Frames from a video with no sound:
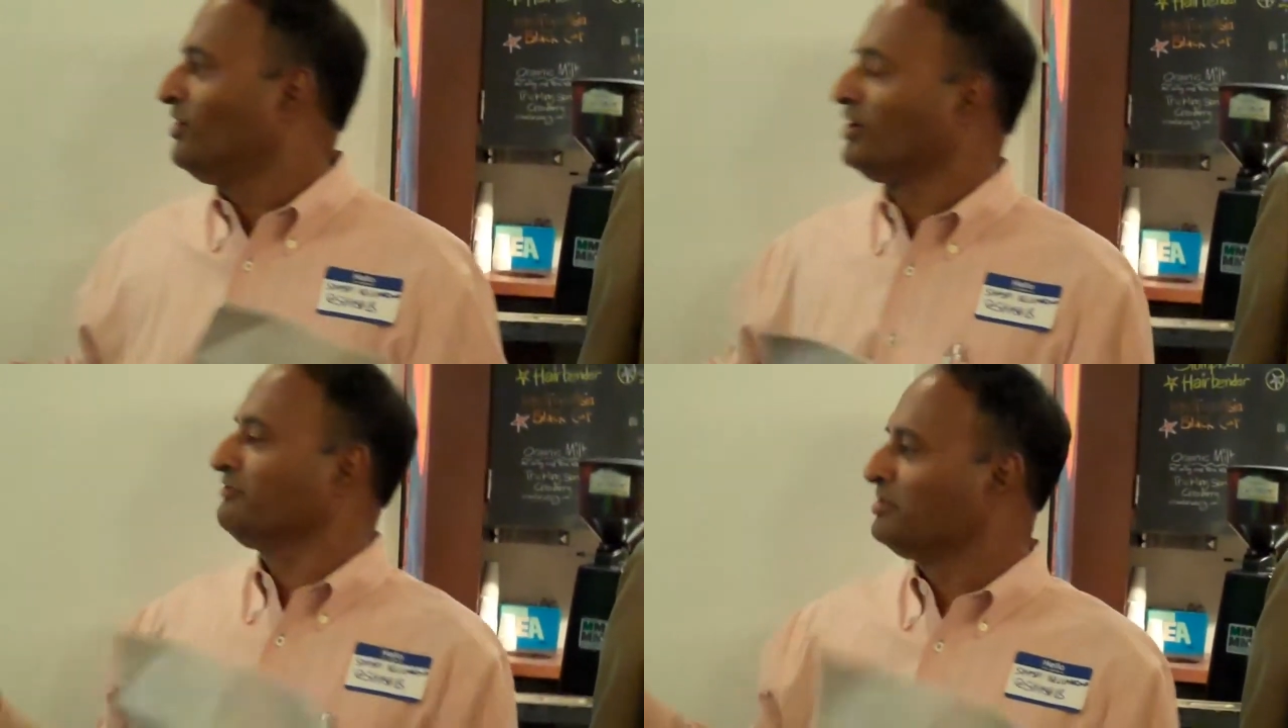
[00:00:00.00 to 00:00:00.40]

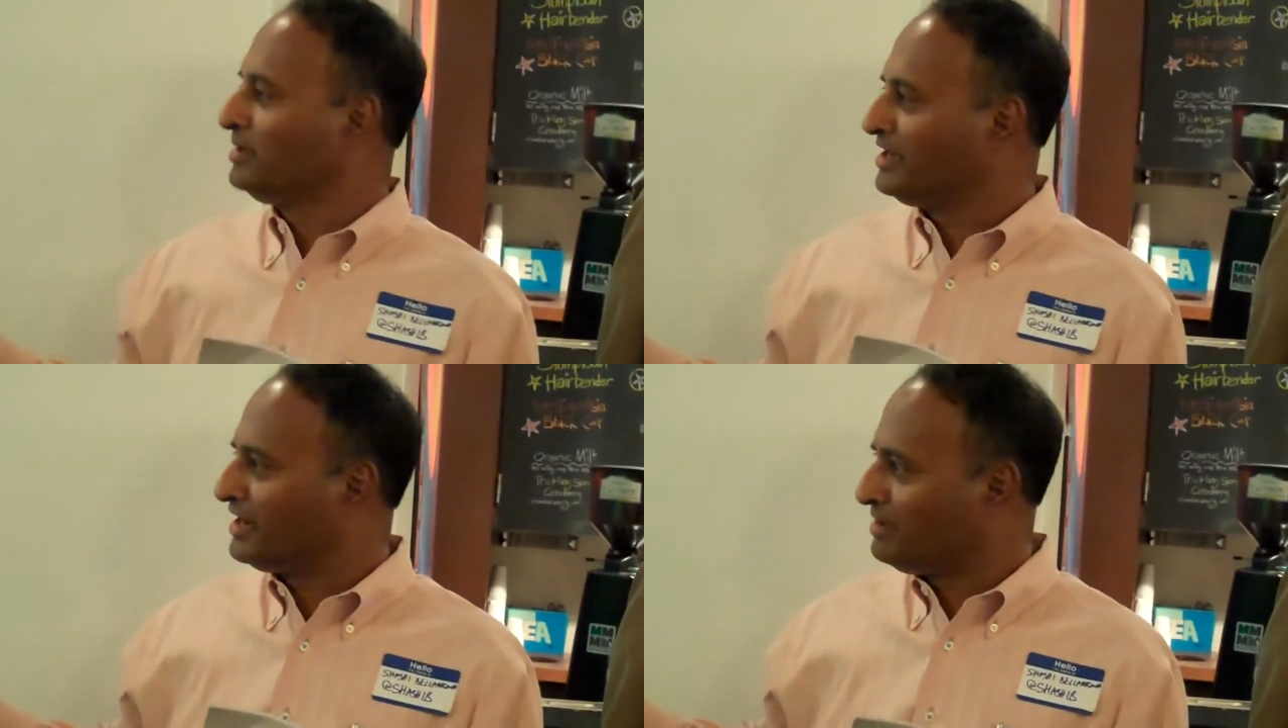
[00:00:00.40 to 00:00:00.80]
not
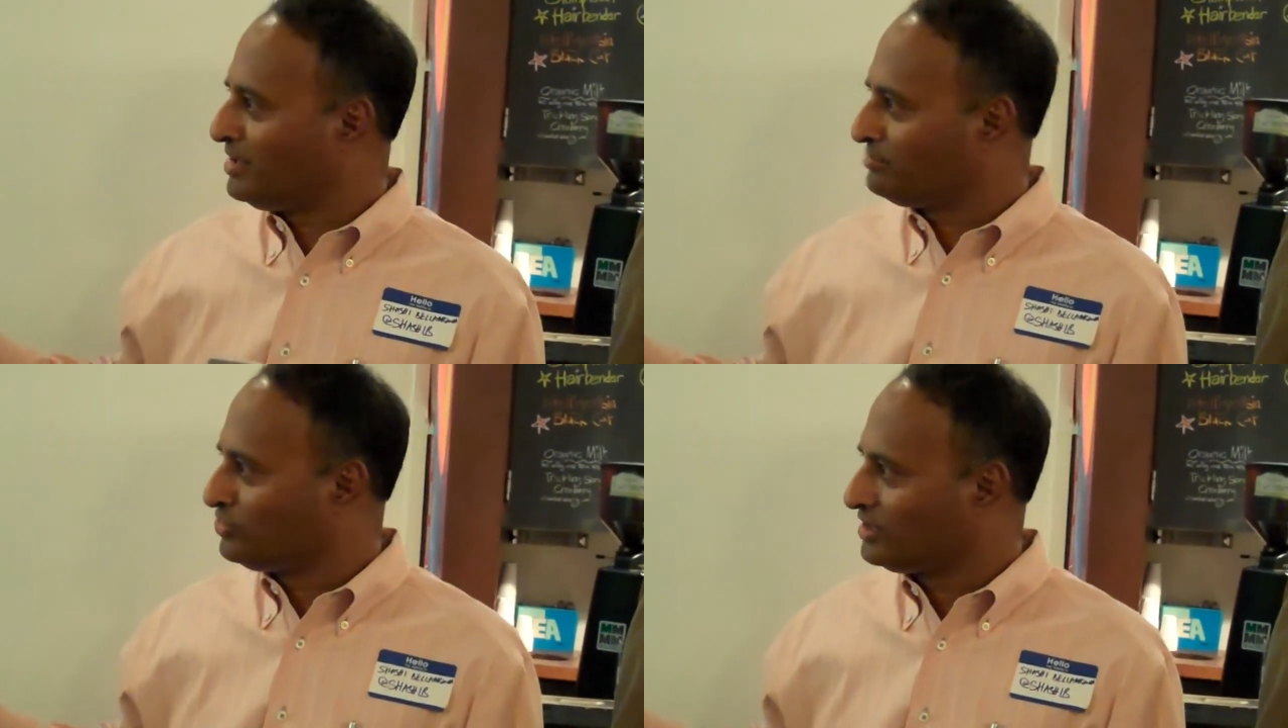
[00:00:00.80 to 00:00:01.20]
everybody in
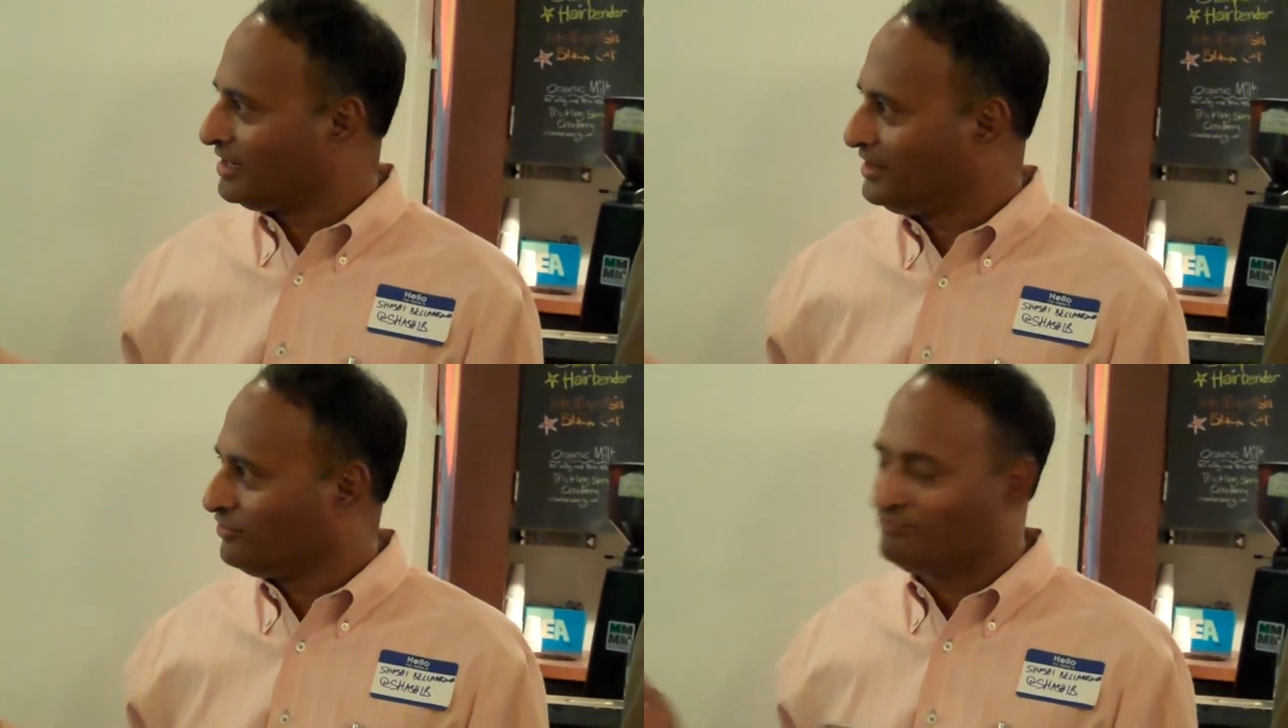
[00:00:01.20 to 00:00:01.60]
IBM
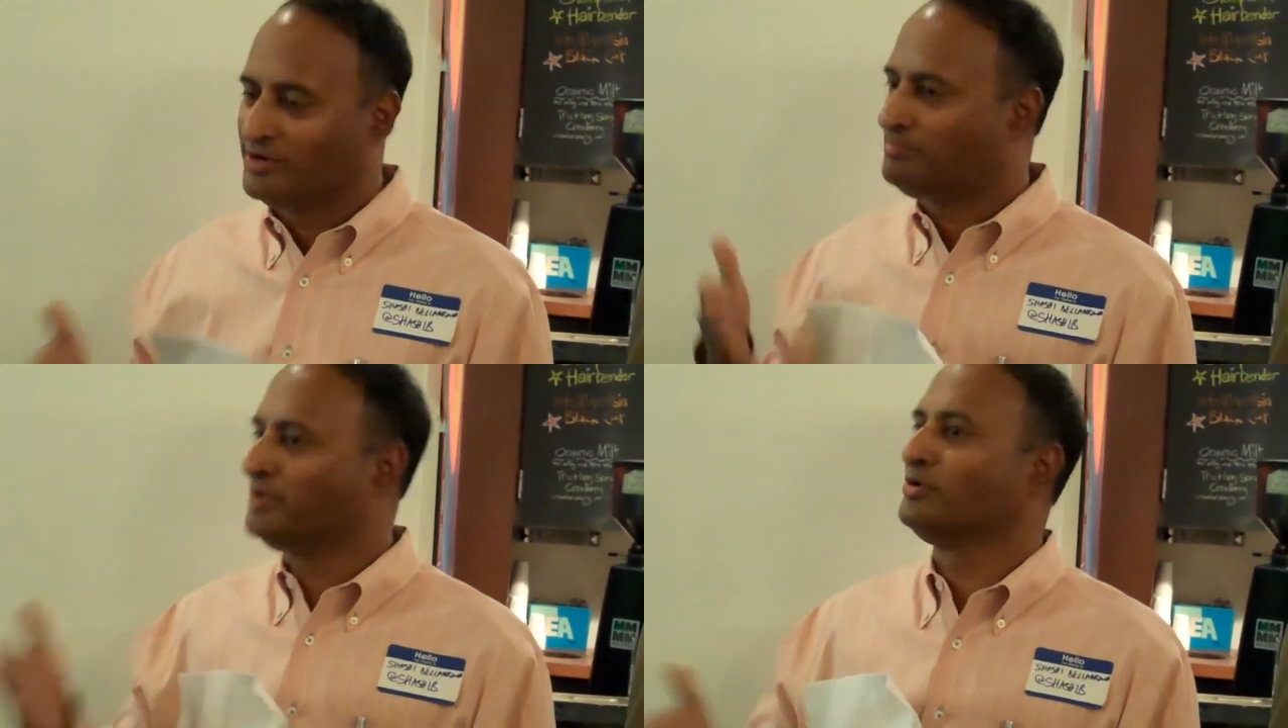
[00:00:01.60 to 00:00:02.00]
got laid off, but